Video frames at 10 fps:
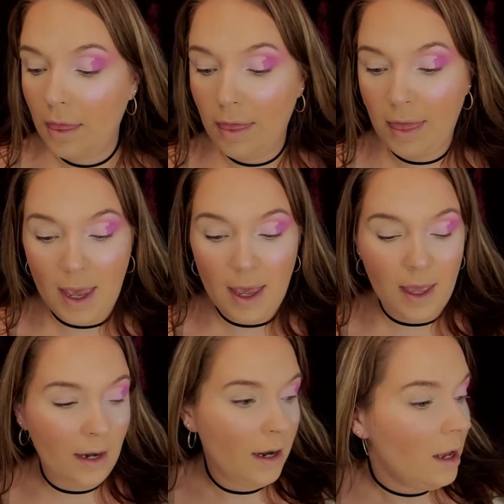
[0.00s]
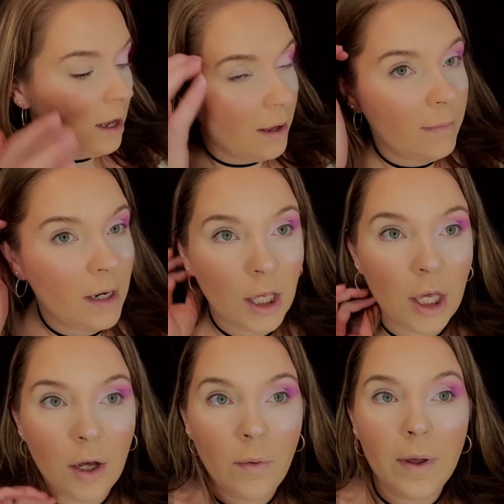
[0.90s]
Then I'm going to
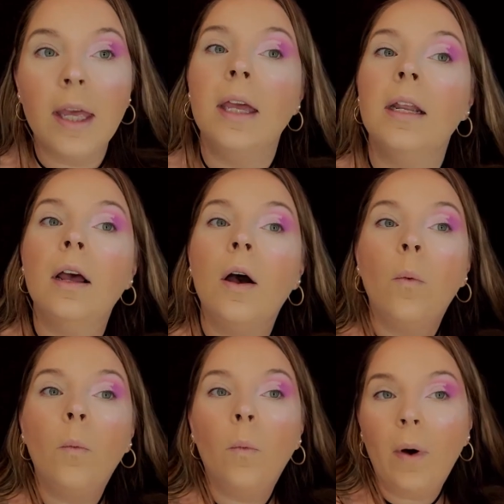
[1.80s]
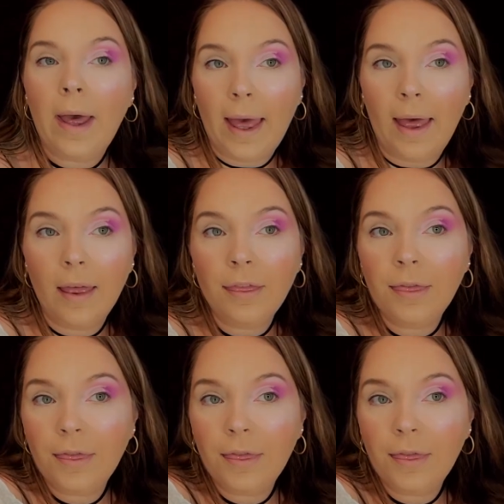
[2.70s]
go in with